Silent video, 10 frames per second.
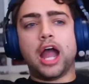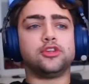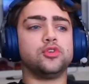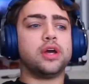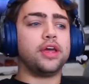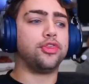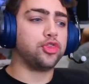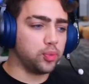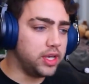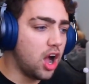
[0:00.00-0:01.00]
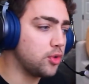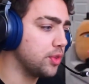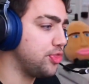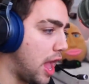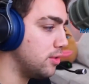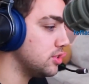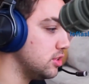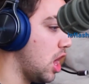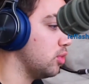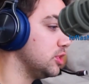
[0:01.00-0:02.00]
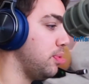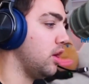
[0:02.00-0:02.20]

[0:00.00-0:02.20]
I turned down a $300,000